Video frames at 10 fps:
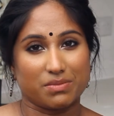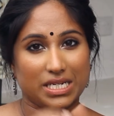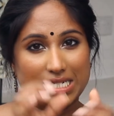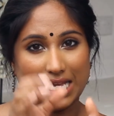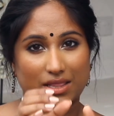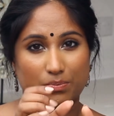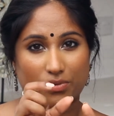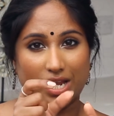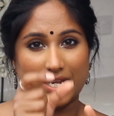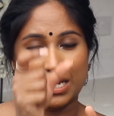I'm going to take the
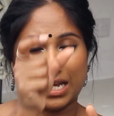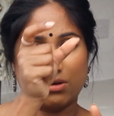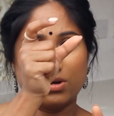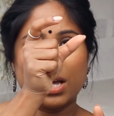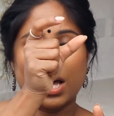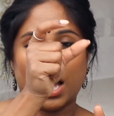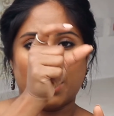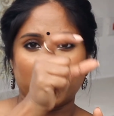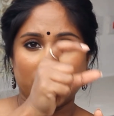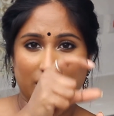braid now,
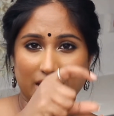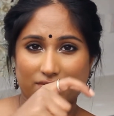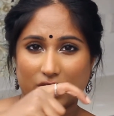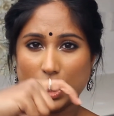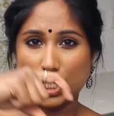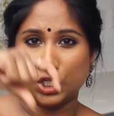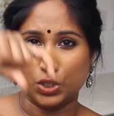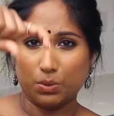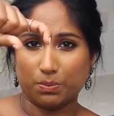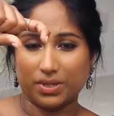I'm going to leave a
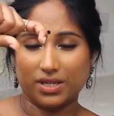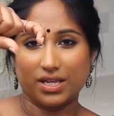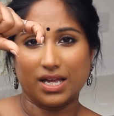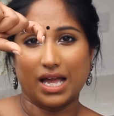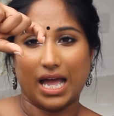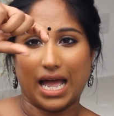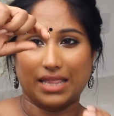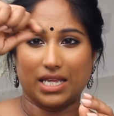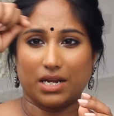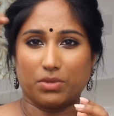loop,
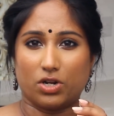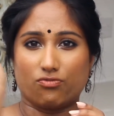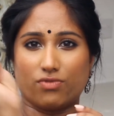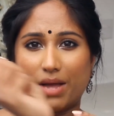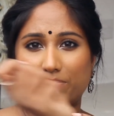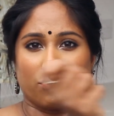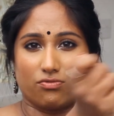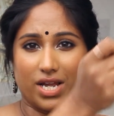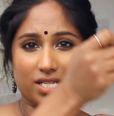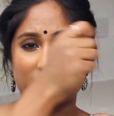and then I'm going to wrap the
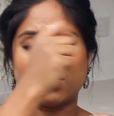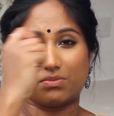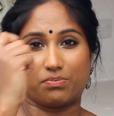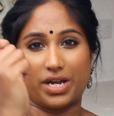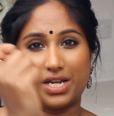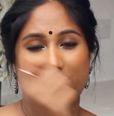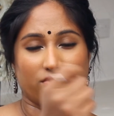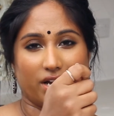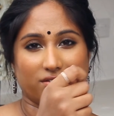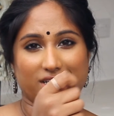rest of the braid
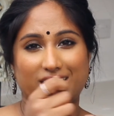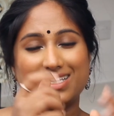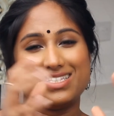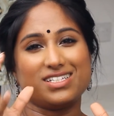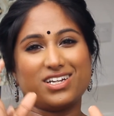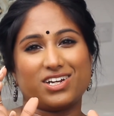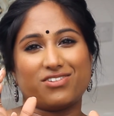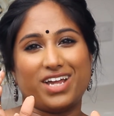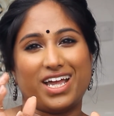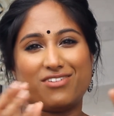around it, and this is going to
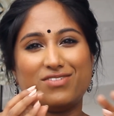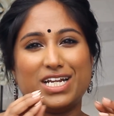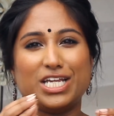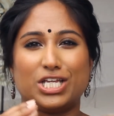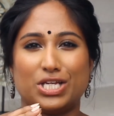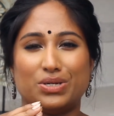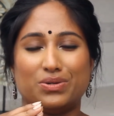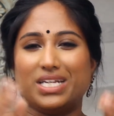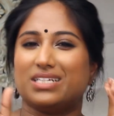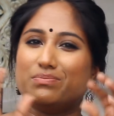create a really
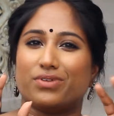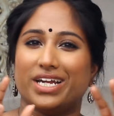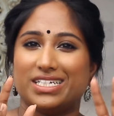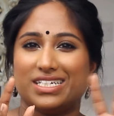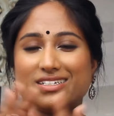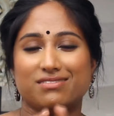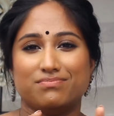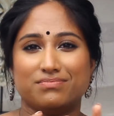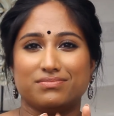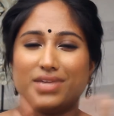cute little braided
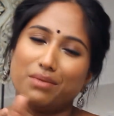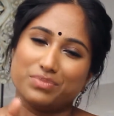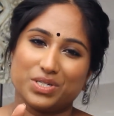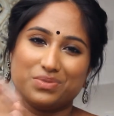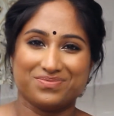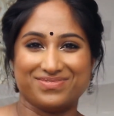updo.